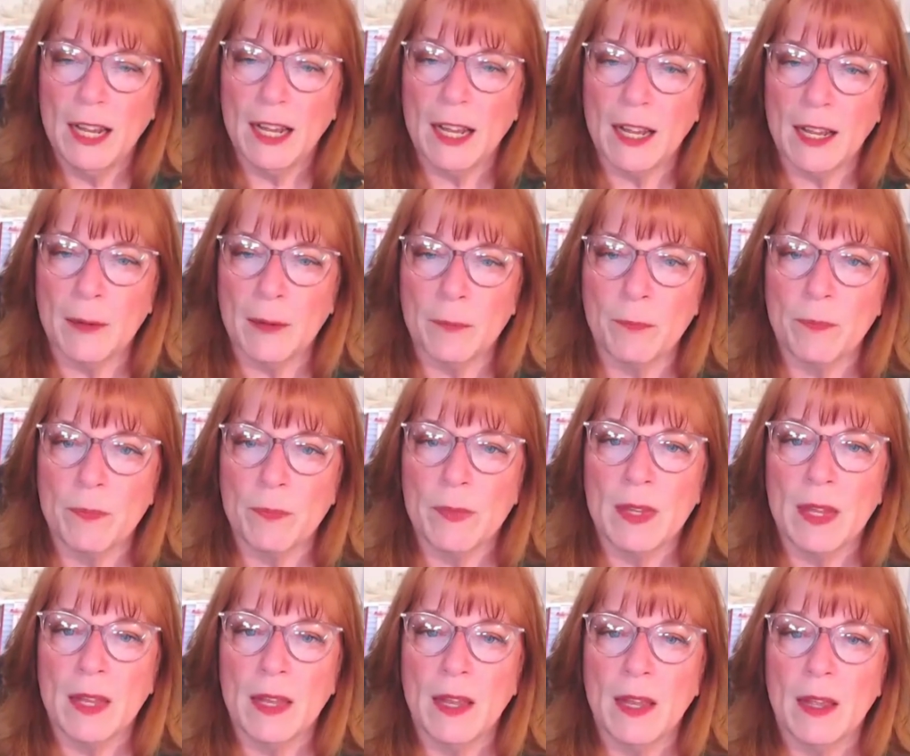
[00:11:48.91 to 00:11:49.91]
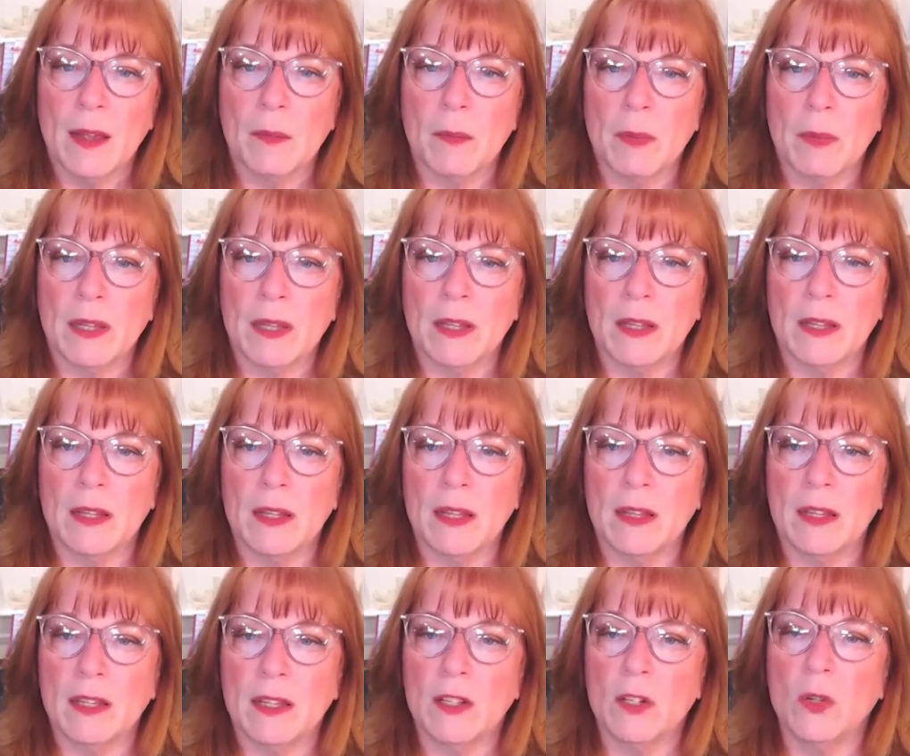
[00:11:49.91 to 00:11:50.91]
But
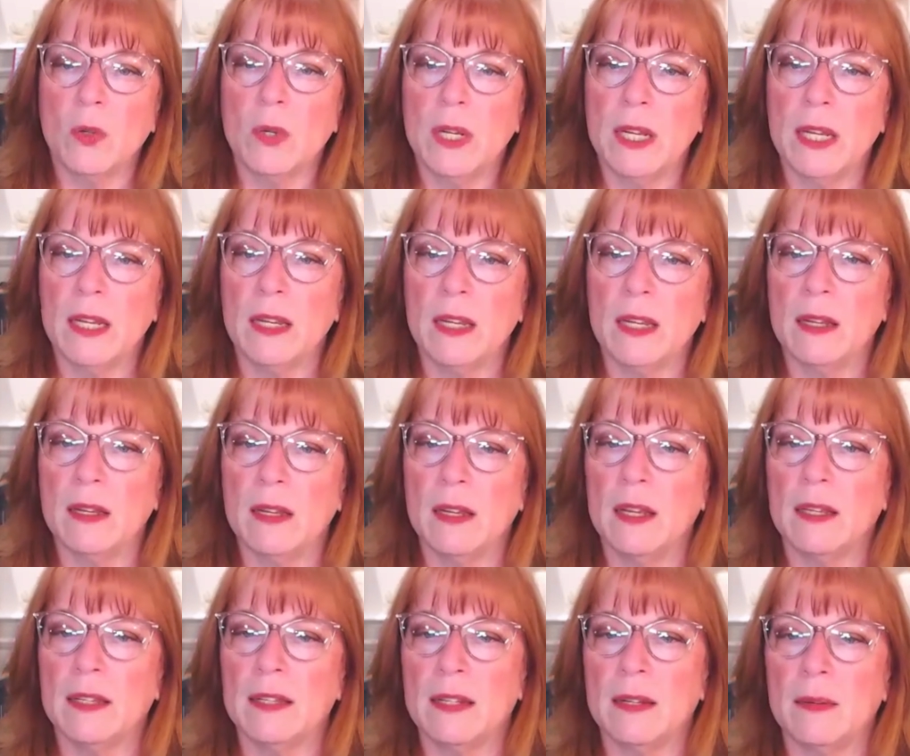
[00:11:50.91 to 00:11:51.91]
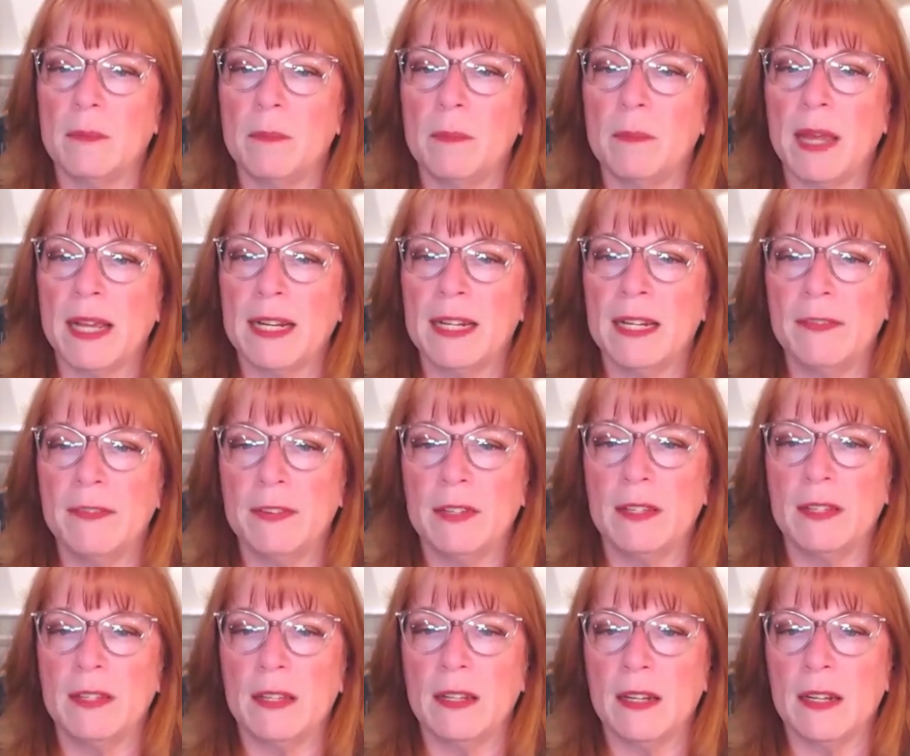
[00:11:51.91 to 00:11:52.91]
the tree is a
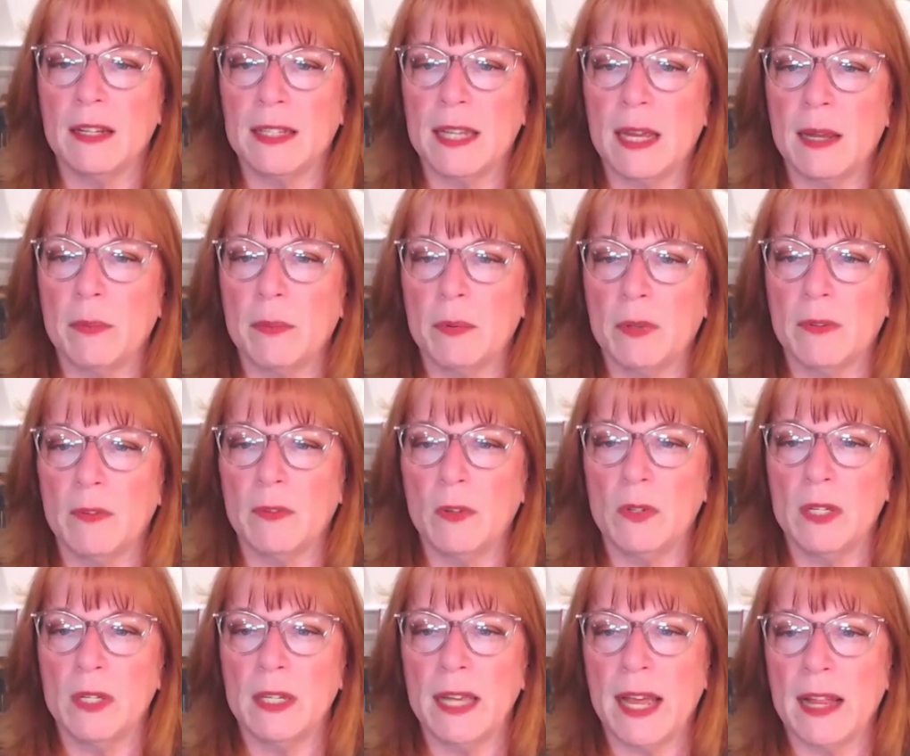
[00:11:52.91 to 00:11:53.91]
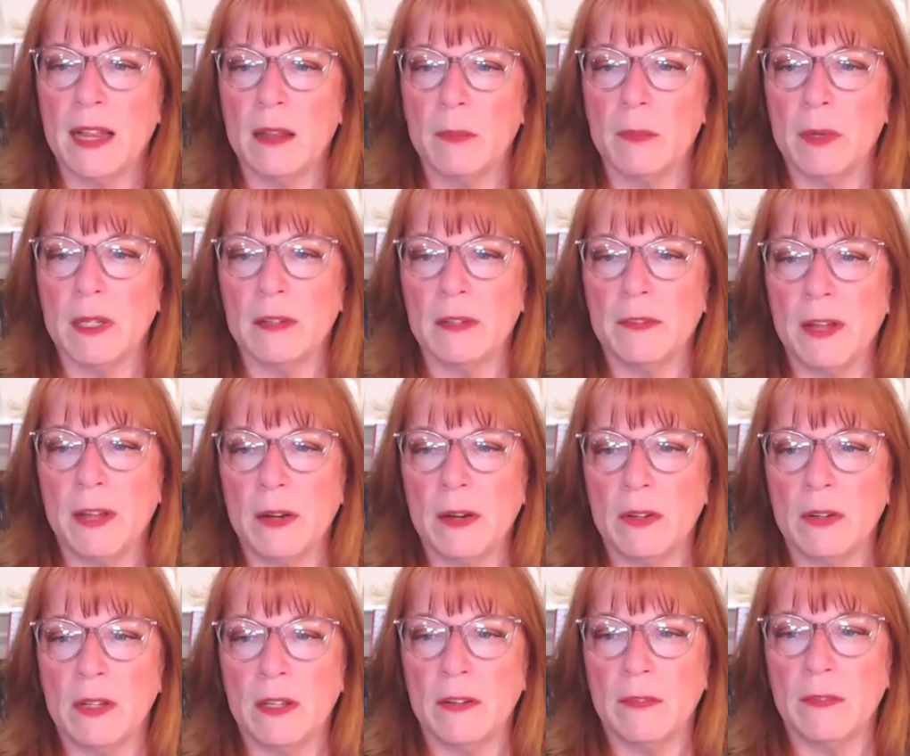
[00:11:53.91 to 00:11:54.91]
magnificent example of using elements found
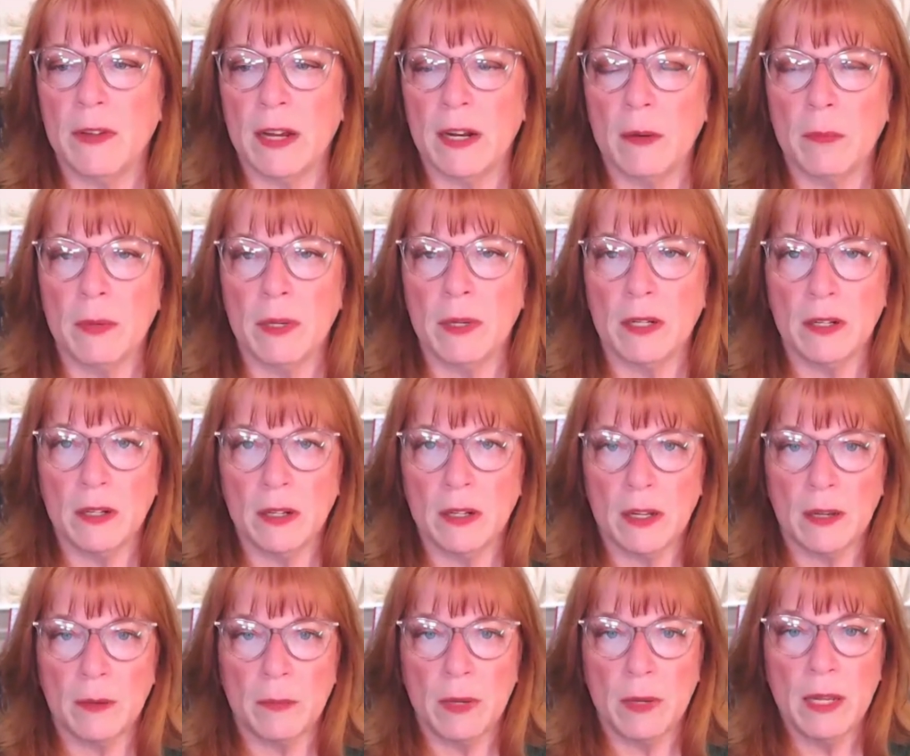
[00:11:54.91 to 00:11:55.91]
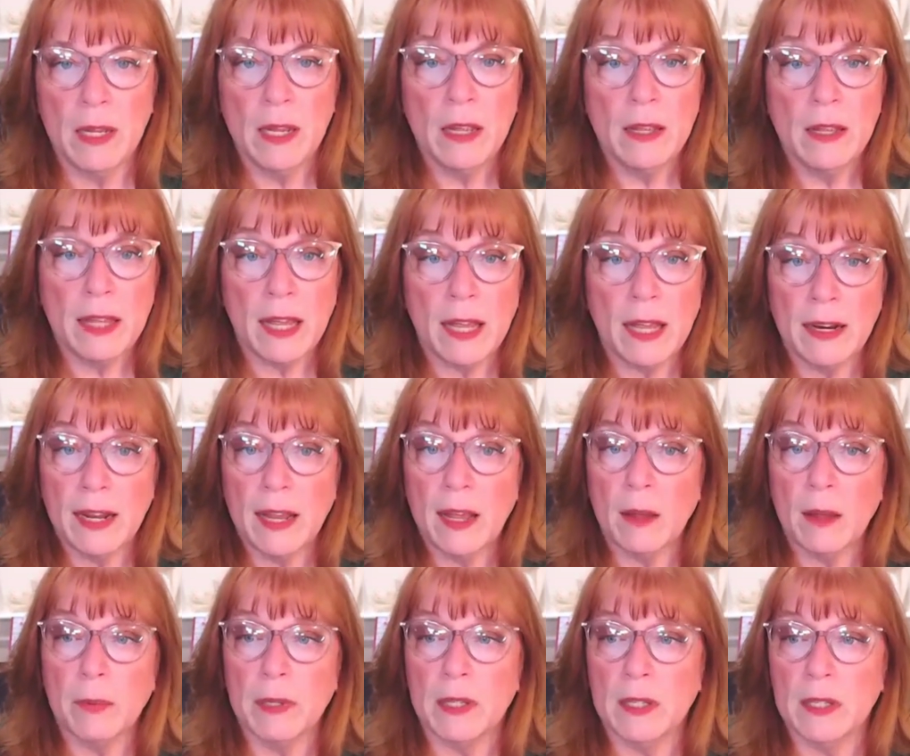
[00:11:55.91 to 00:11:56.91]
in the environment that
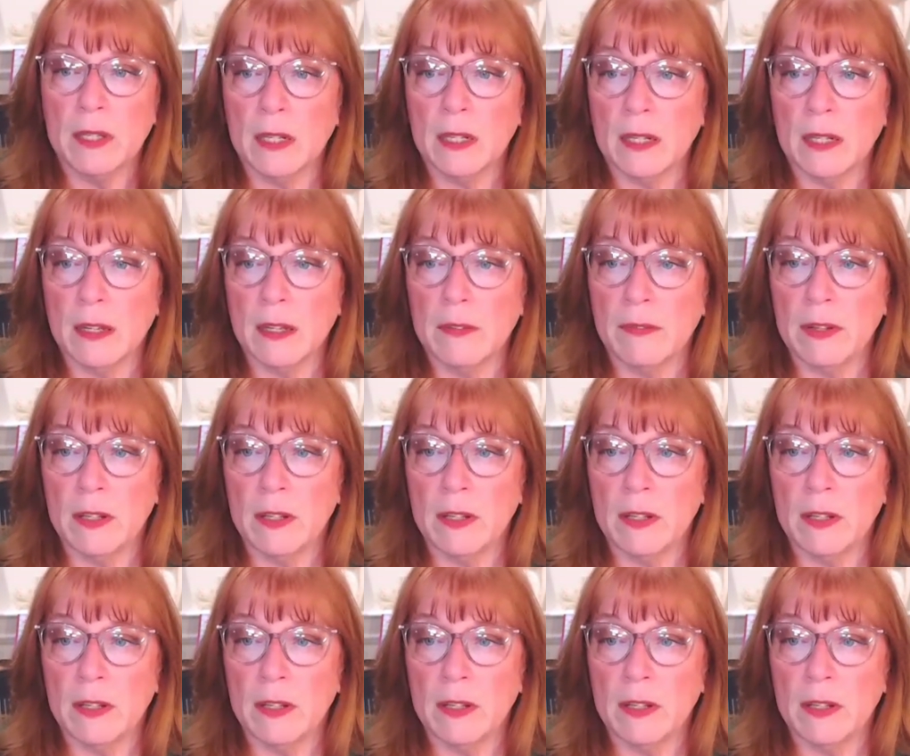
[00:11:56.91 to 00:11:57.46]
help us to live.